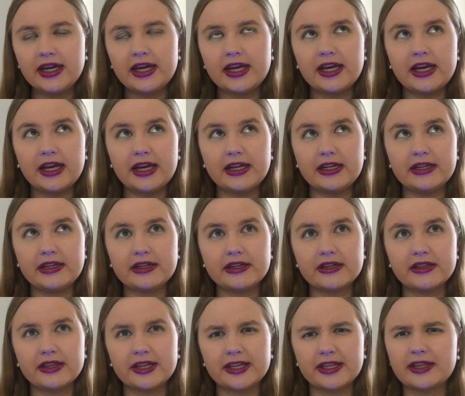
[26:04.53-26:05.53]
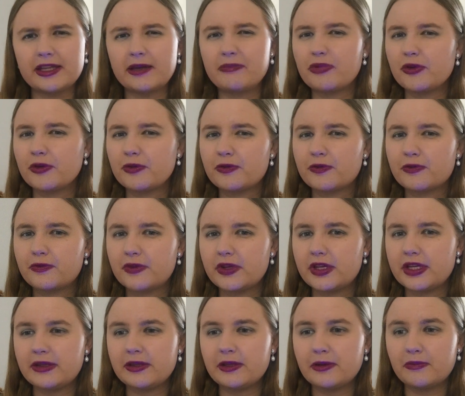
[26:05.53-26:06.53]
And like they both,
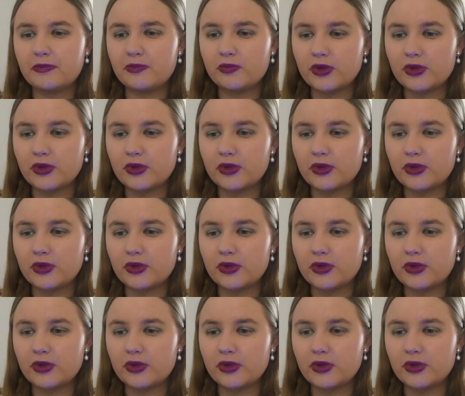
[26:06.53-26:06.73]
the